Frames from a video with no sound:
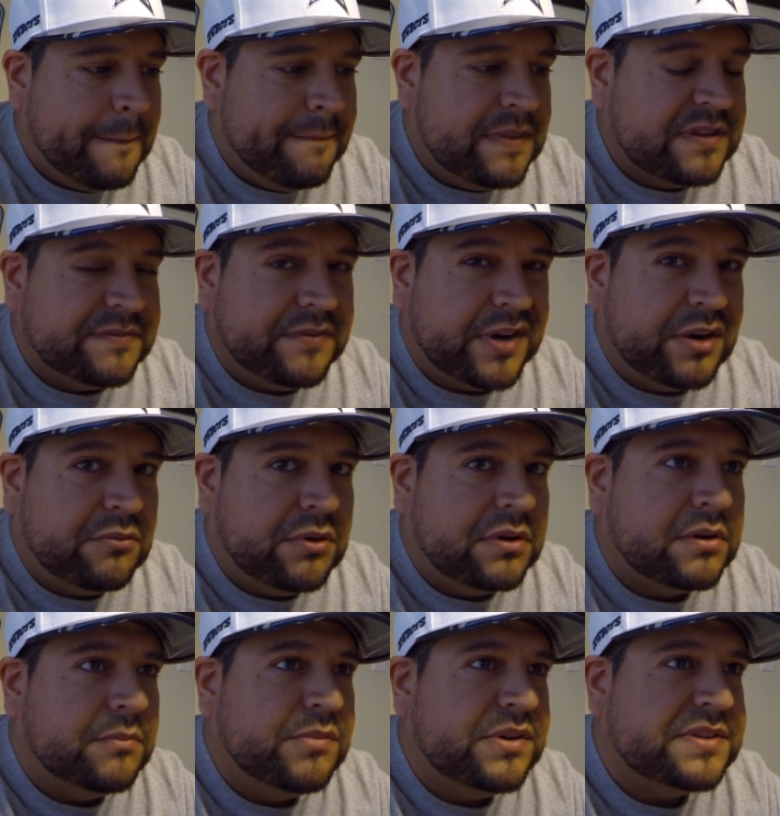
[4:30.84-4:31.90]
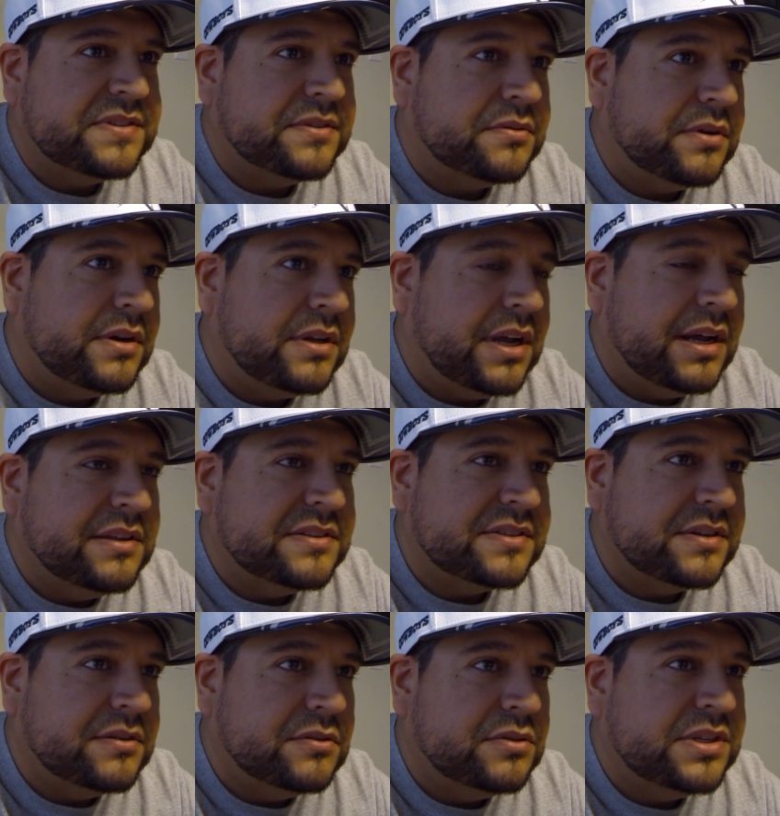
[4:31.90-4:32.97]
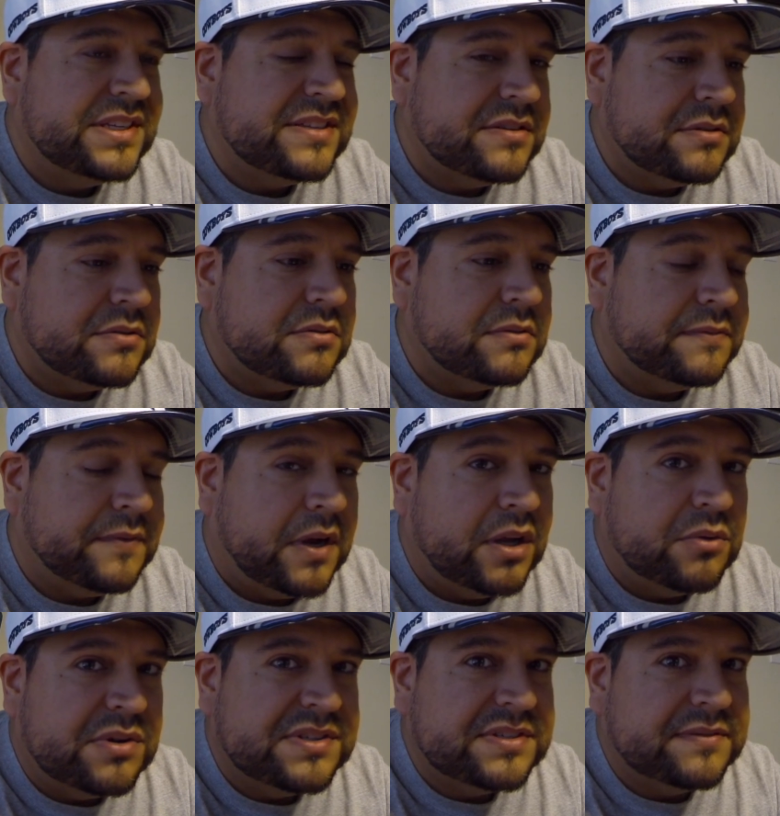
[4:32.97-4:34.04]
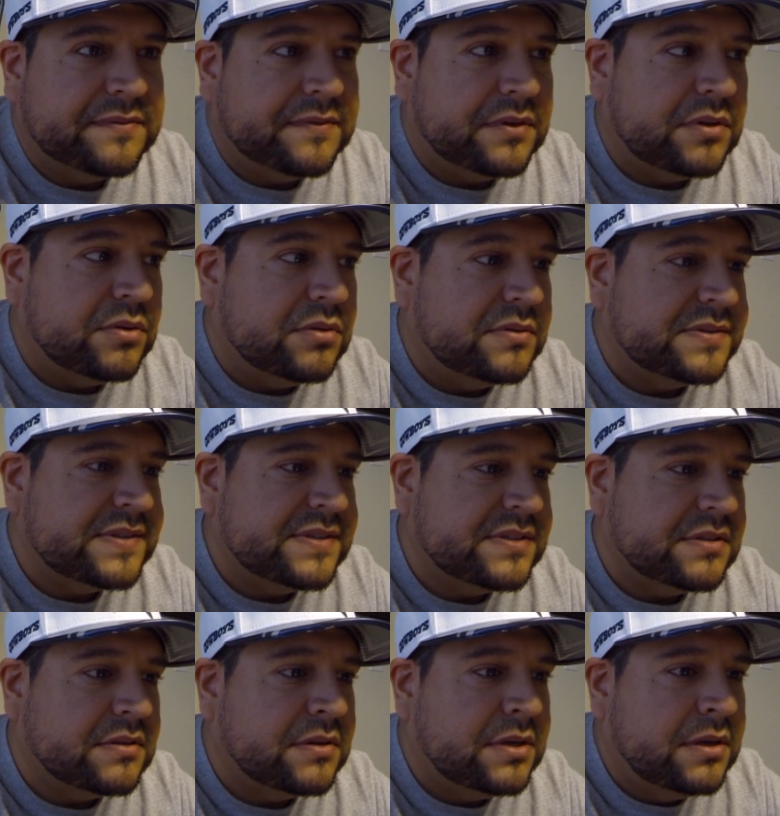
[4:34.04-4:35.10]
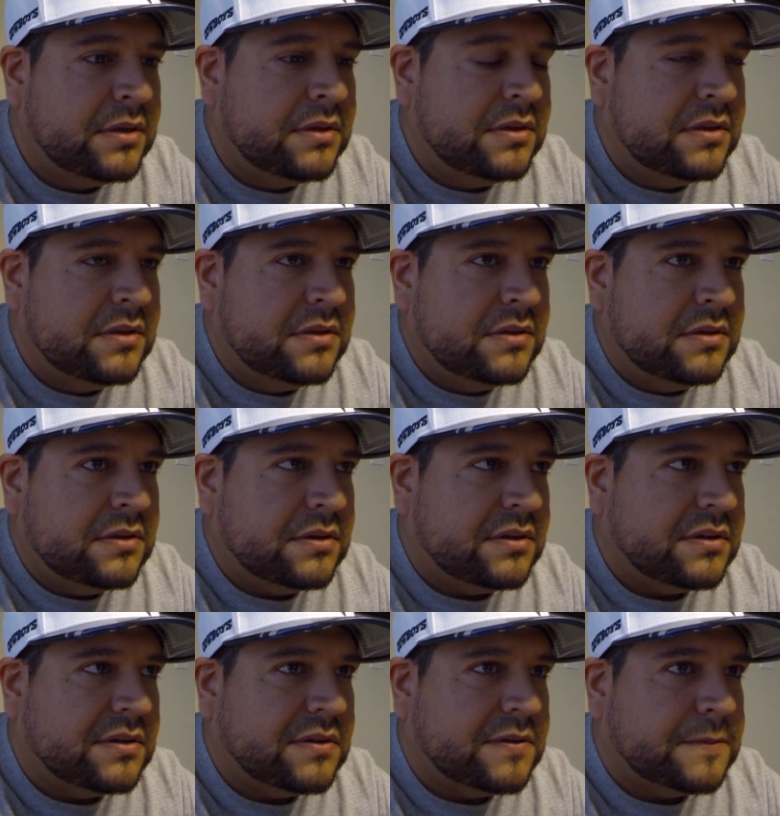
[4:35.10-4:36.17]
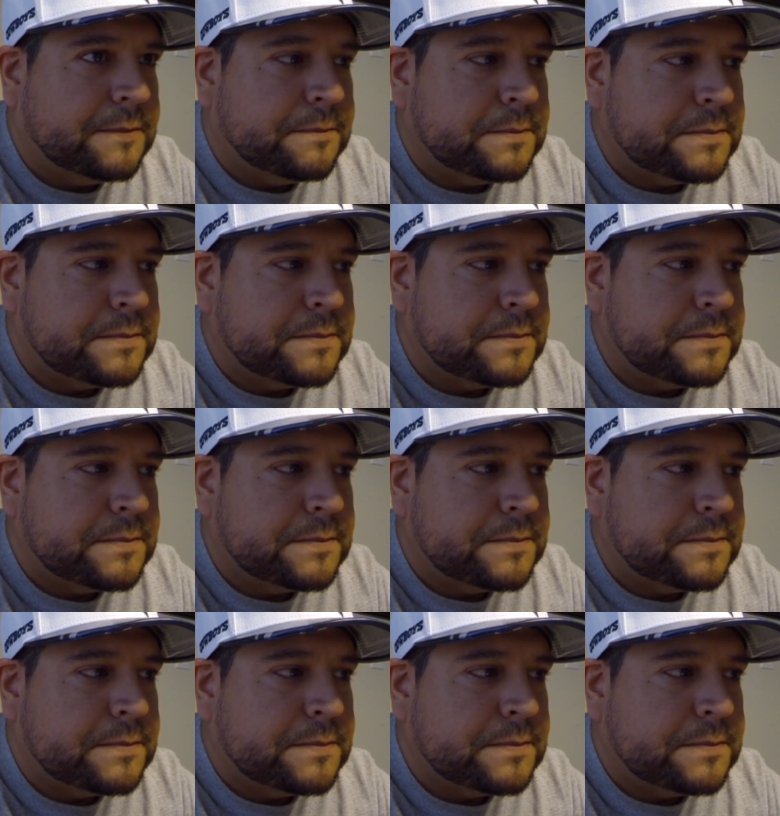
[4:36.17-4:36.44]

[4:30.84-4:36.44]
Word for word: this very well could be a storyline that's going to follow us for the whole season. Um,